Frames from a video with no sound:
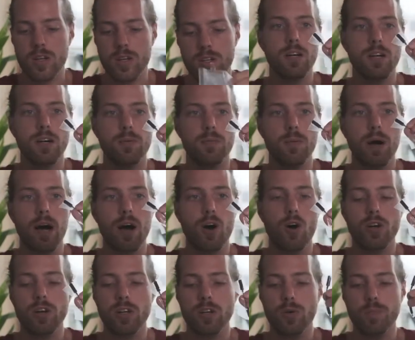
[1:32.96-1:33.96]

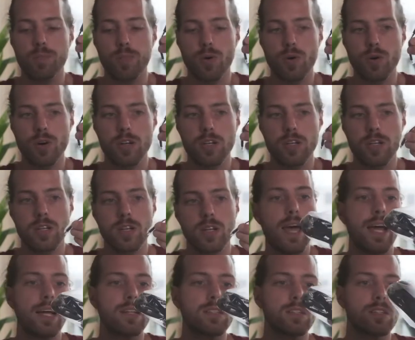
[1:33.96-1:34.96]
Audio port
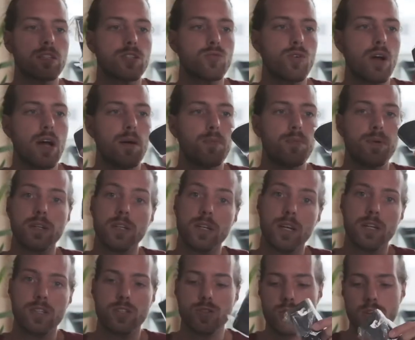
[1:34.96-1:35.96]
and the strap in
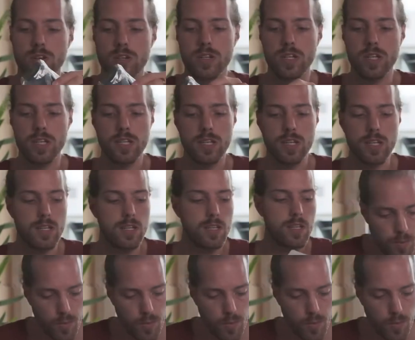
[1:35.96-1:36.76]
case you're gonna need it.